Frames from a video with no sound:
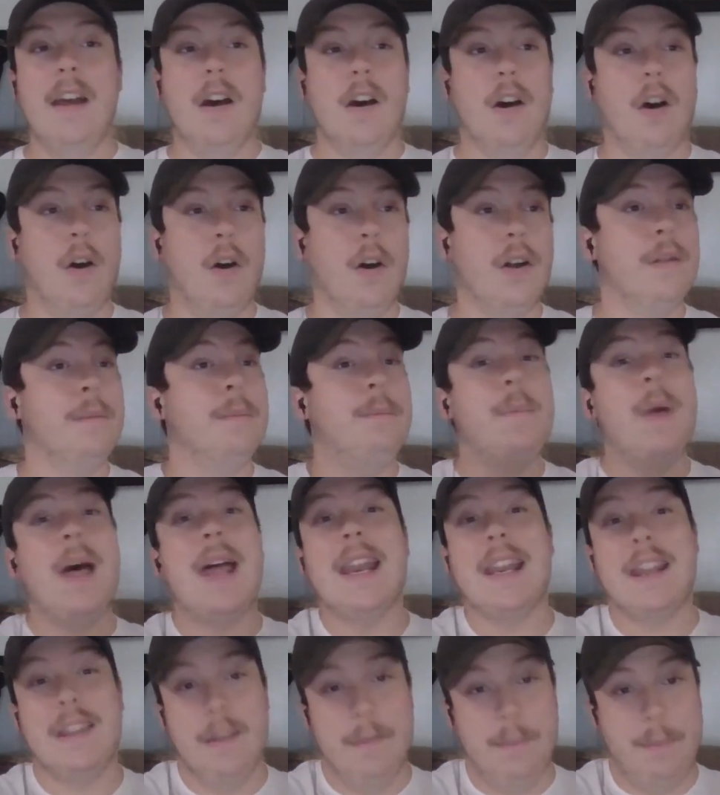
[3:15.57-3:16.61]
On
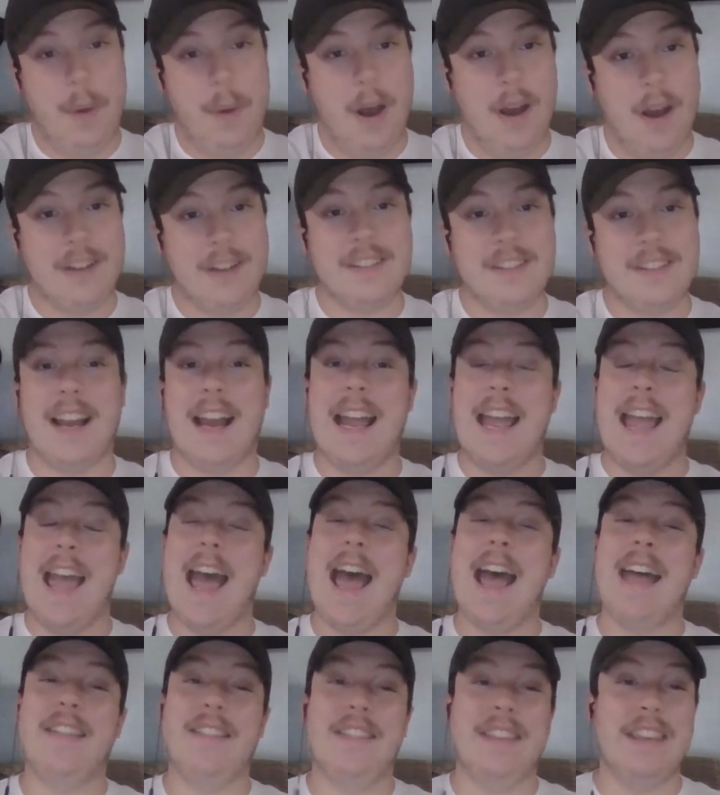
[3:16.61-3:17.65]
betting the Bucs, I
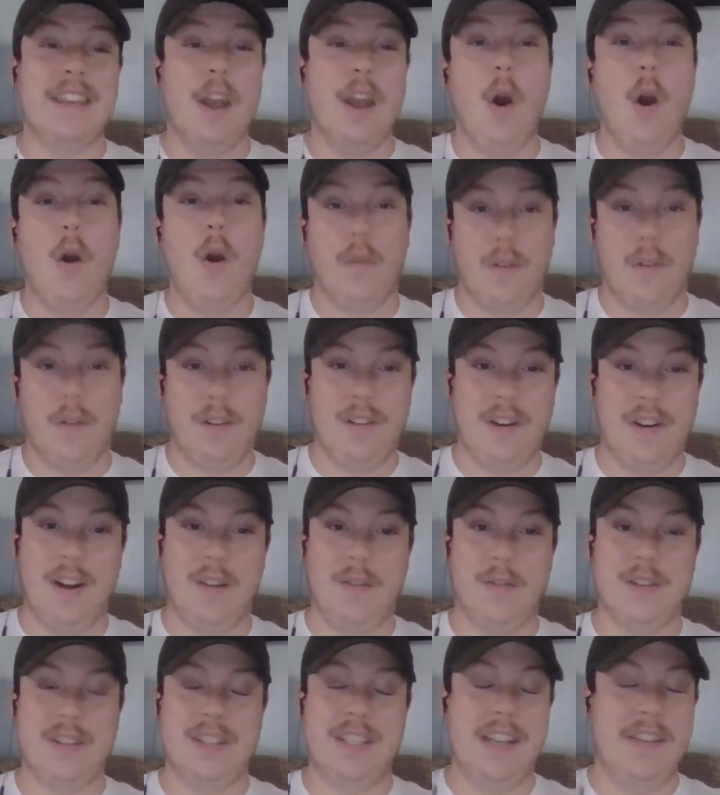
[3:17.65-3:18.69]
had the
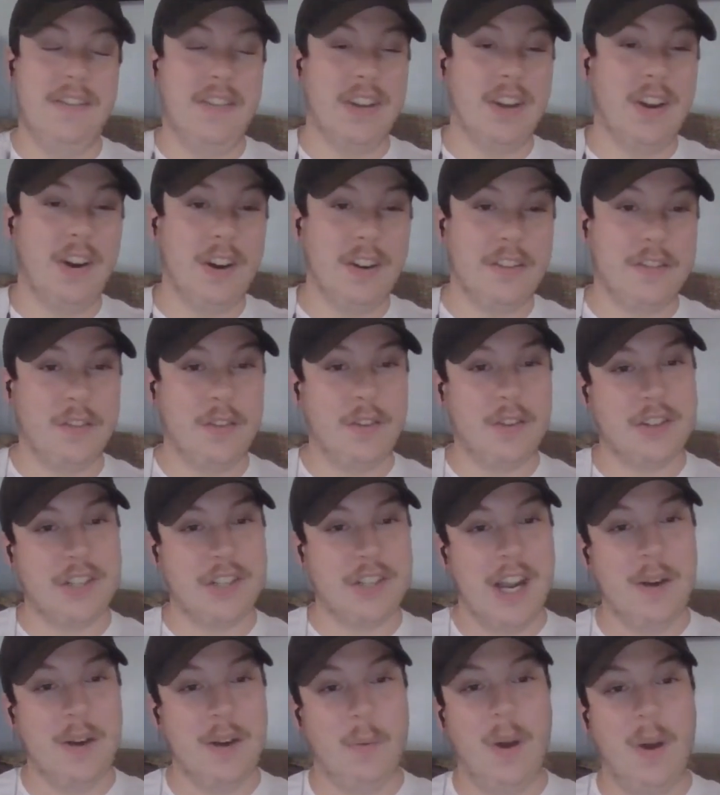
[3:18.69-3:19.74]
over receiving yards for
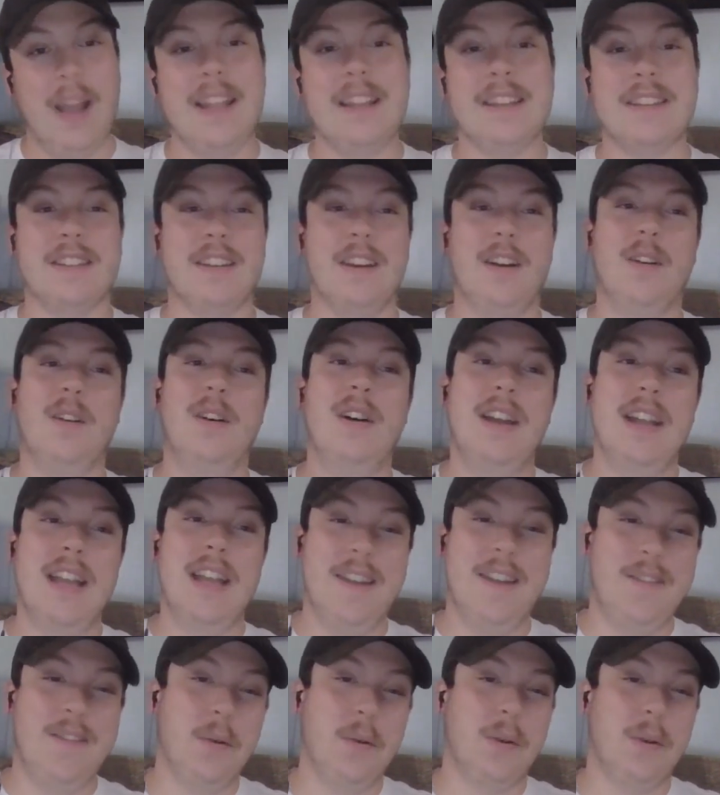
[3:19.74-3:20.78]
Rashad White. So
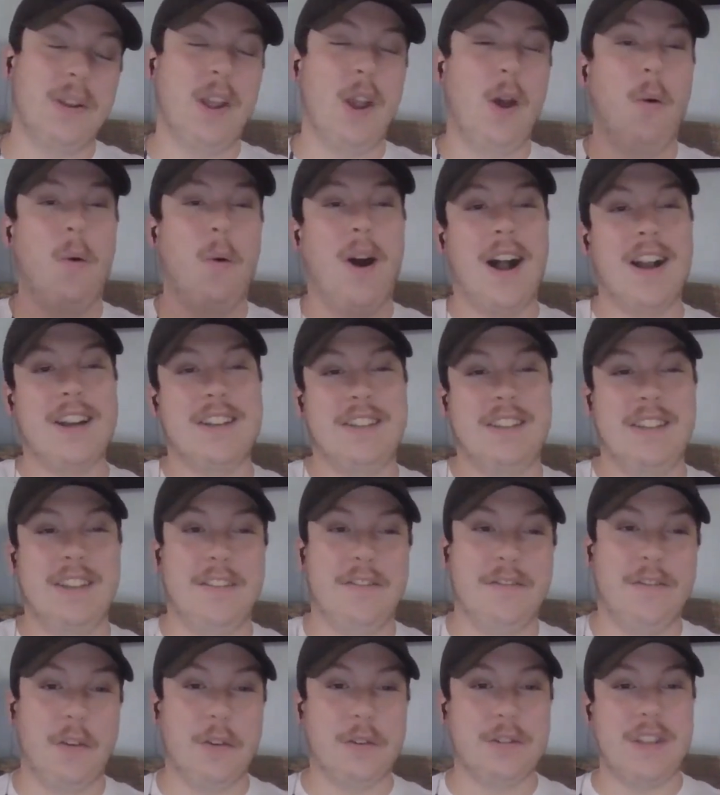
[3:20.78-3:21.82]
if you want to go watch
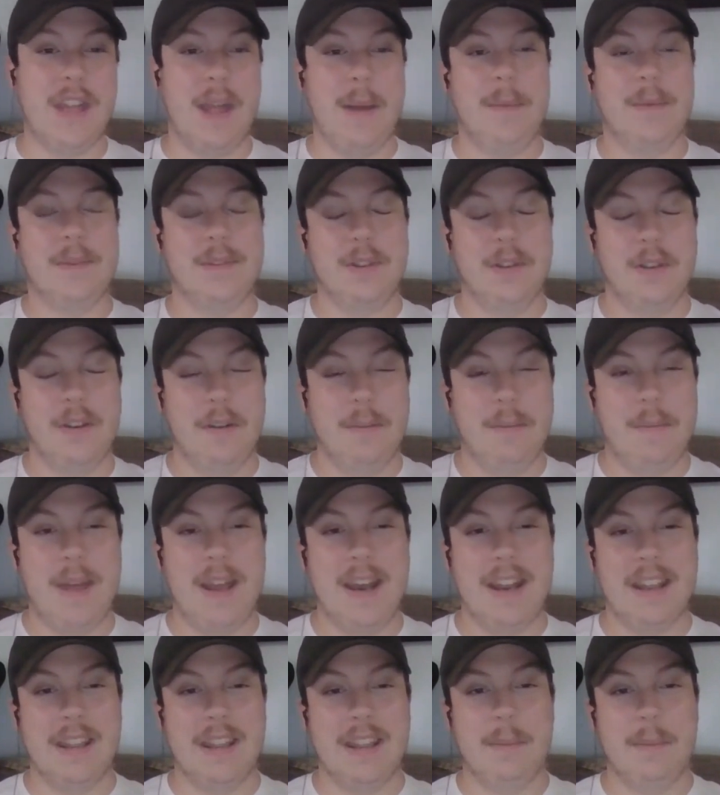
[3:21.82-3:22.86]
the first episode of
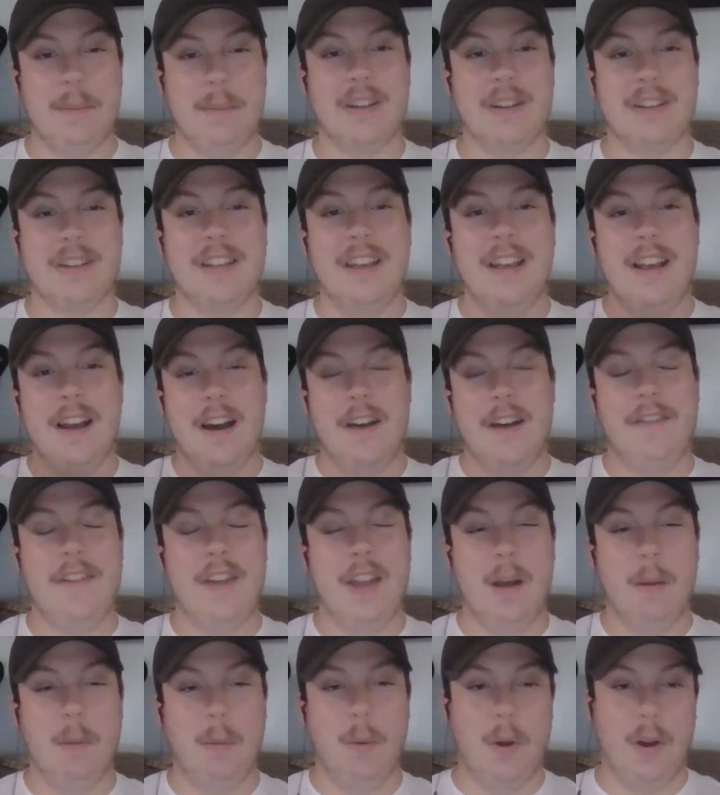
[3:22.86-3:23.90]
Betting the Bucs
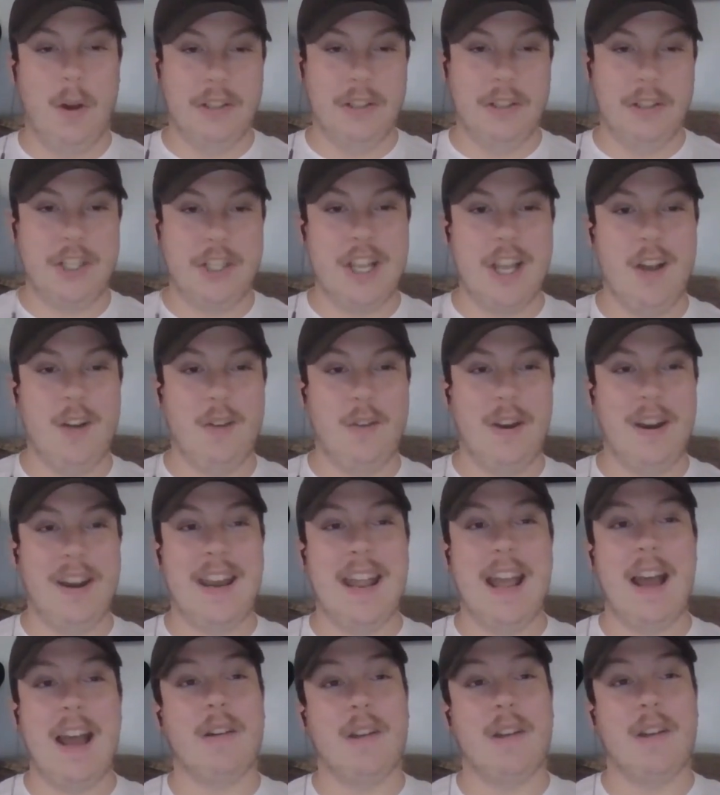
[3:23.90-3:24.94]
available on the channel right
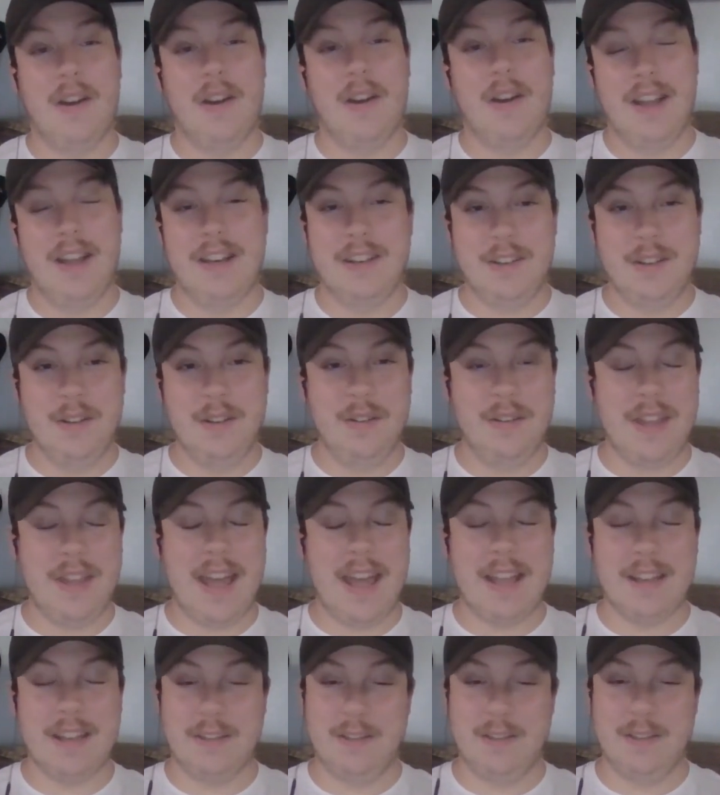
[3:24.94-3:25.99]
now, go ahead and do
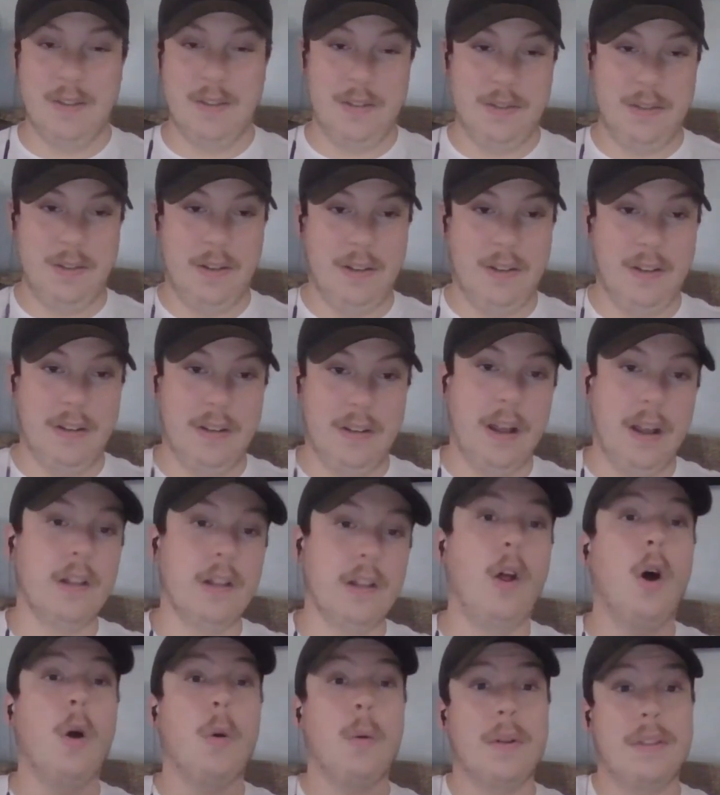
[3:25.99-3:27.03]
that, as long as
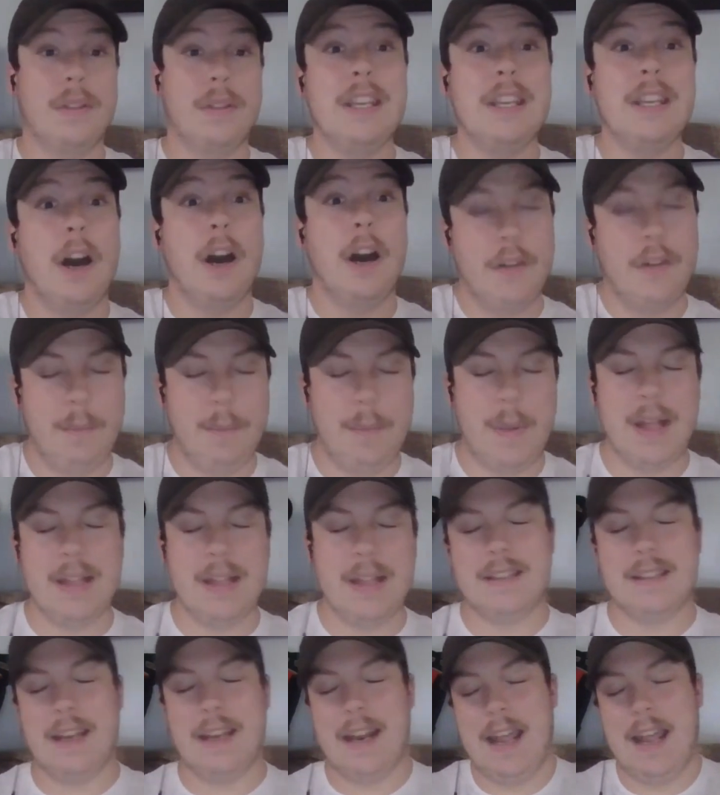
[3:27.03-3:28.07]
along with the other
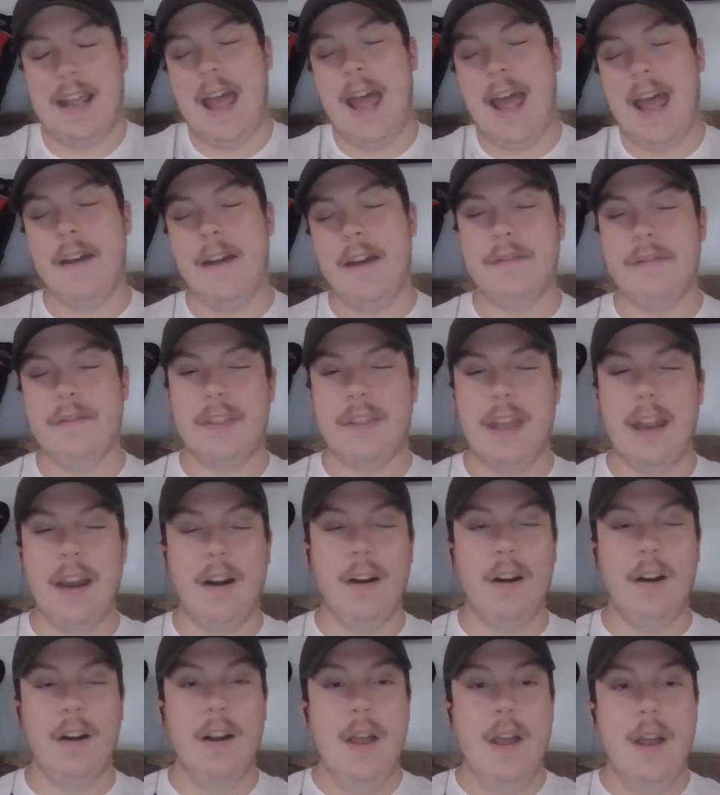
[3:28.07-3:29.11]
bets that I have
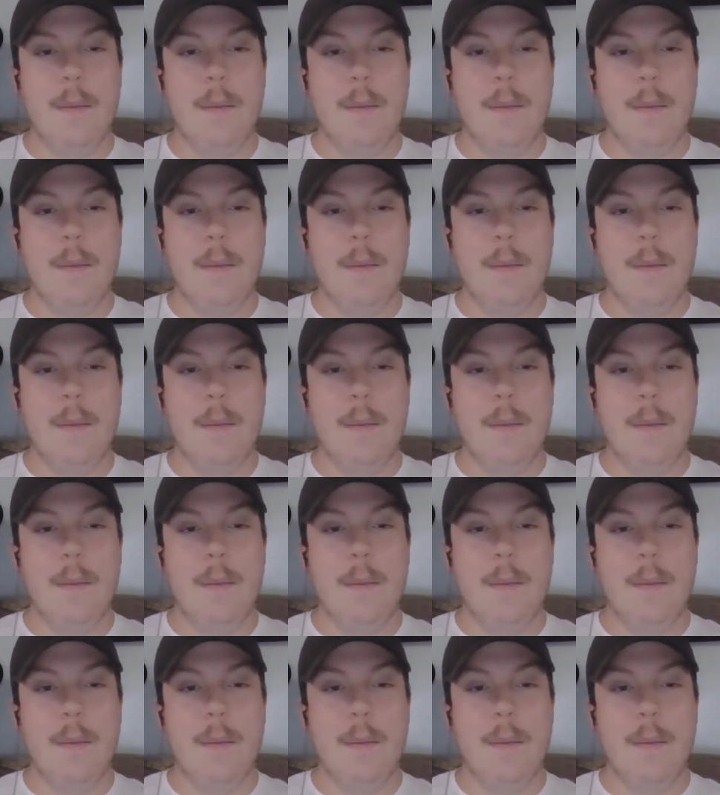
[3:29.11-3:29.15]
there.